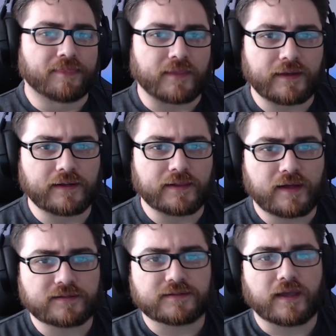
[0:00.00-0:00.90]
in a
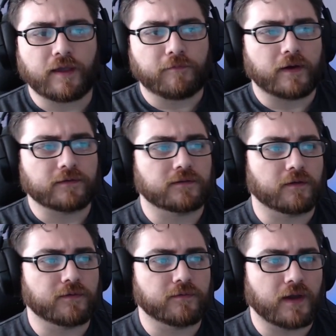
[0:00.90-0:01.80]
lot of sci-fi
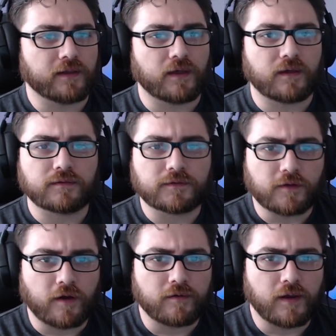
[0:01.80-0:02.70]
stuff, you've got, like, in
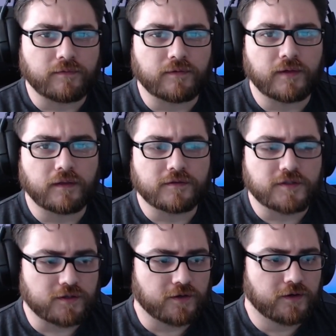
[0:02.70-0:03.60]
StarCraft, you've got the
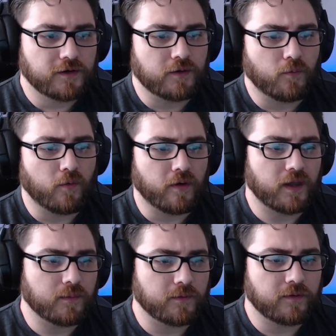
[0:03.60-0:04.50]
Zerg, in
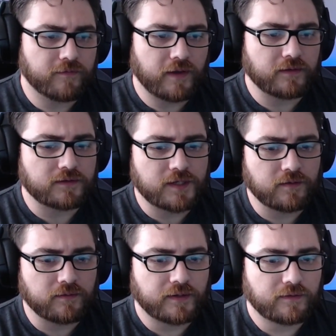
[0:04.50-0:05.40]
Warhammer, you've got the
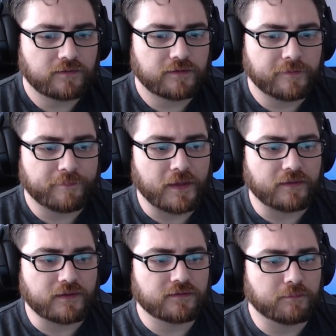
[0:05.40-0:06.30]
Tyranids,
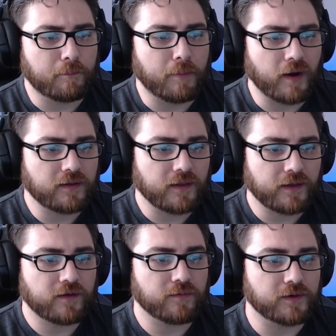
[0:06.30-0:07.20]
and these
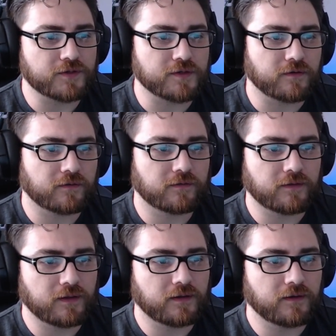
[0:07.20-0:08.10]
bug-like creatures
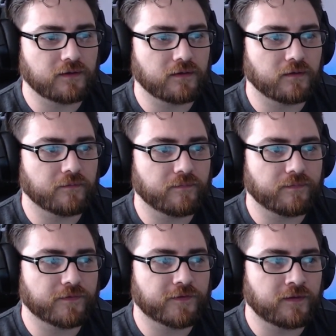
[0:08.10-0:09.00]
that
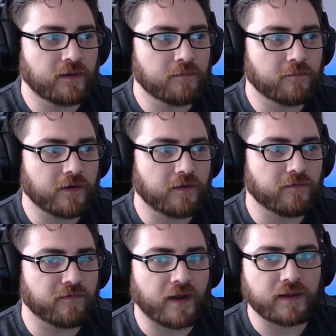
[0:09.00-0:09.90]
seem very
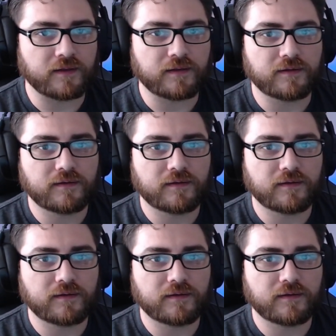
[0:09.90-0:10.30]
violent